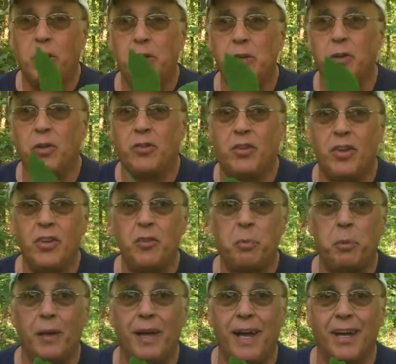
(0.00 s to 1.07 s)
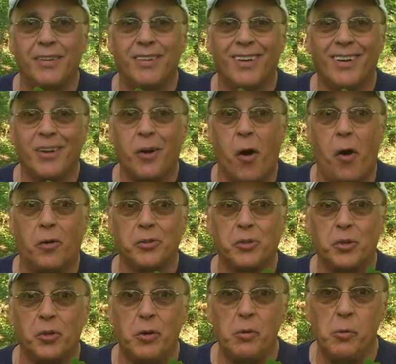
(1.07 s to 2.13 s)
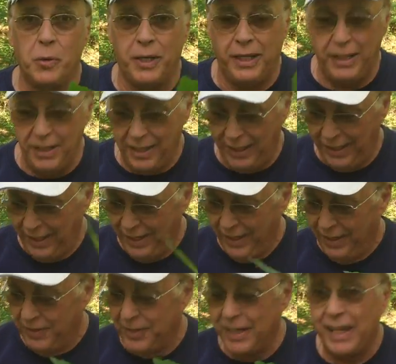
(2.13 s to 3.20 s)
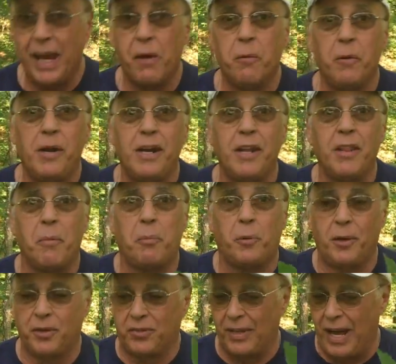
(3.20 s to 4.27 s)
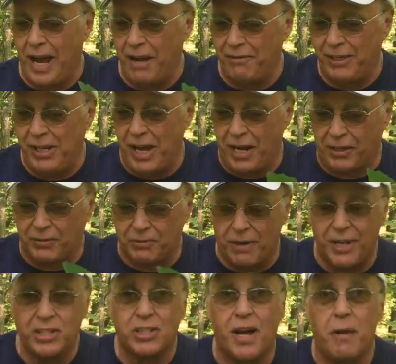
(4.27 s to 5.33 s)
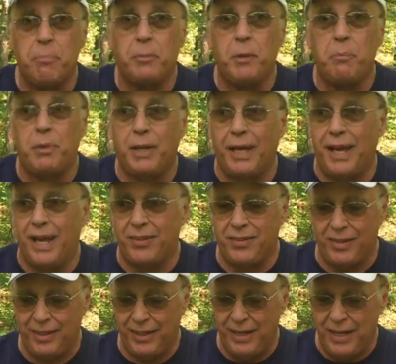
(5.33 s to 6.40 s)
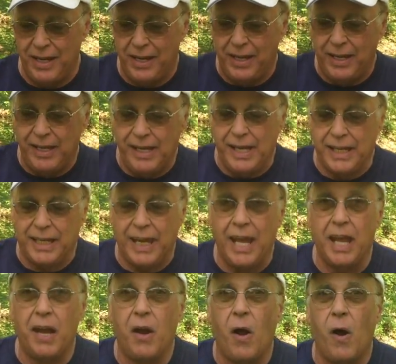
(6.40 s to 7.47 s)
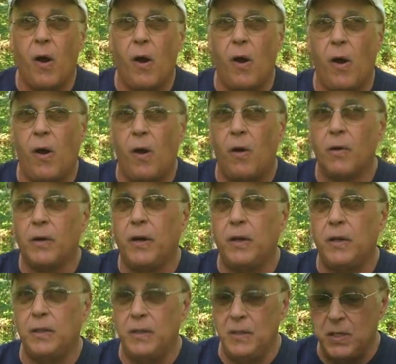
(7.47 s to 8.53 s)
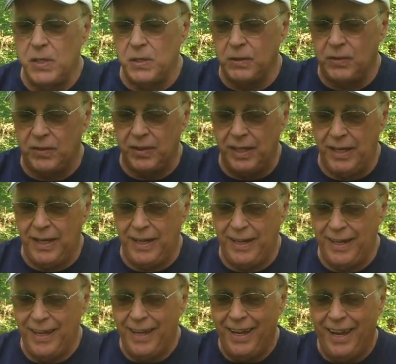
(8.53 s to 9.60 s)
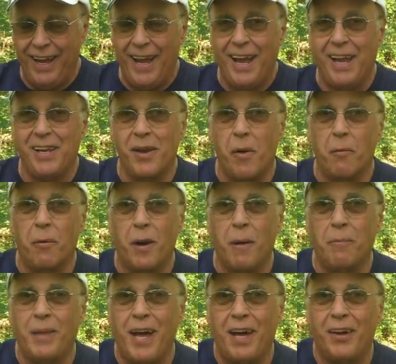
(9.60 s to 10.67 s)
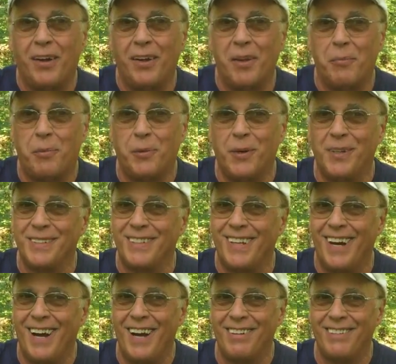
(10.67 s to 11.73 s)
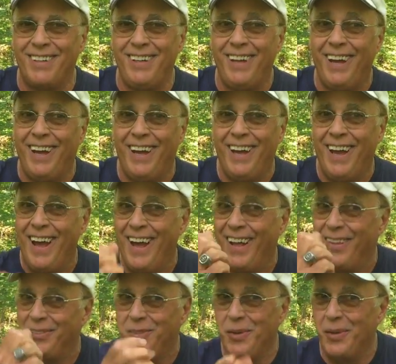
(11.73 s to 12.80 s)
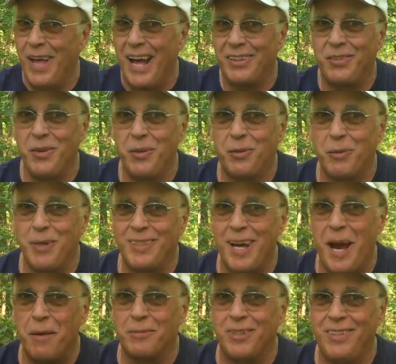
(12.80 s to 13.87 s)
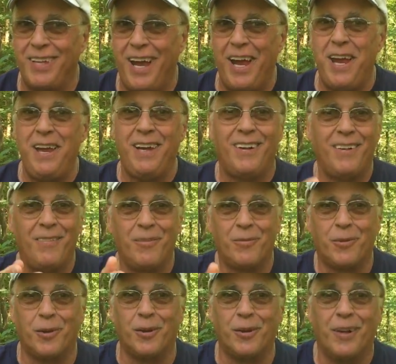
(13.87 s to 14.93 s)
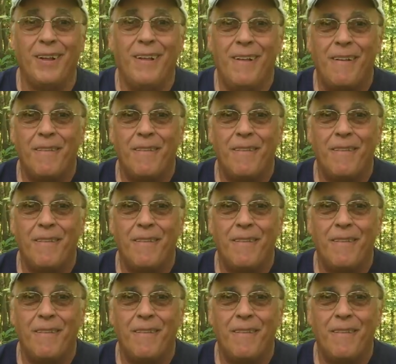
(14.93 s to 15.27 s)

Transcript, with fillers: would use this plant called jewelweed to get rid of the poison ivy. You crush up the plant, you get it all good and juicy, and you rub that on the poison ivy. Do that two, three times a day for